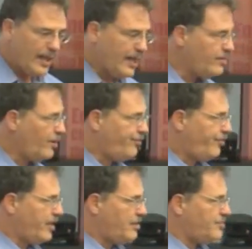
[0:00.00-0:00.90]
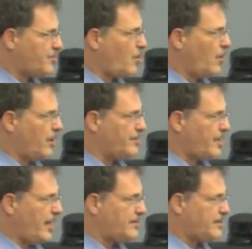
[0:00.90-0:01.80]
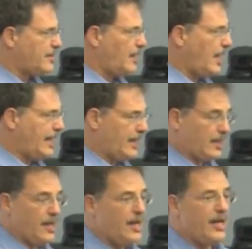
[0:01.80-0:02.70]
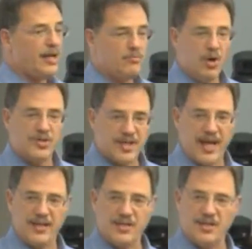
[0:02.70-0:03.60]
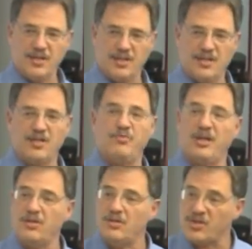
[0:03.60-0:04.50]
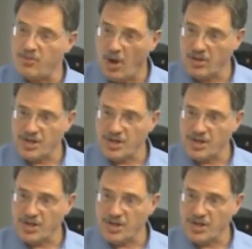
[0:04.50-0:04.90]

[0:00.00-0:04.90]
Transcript: in their freedom scores as declining. In most cases, these have been small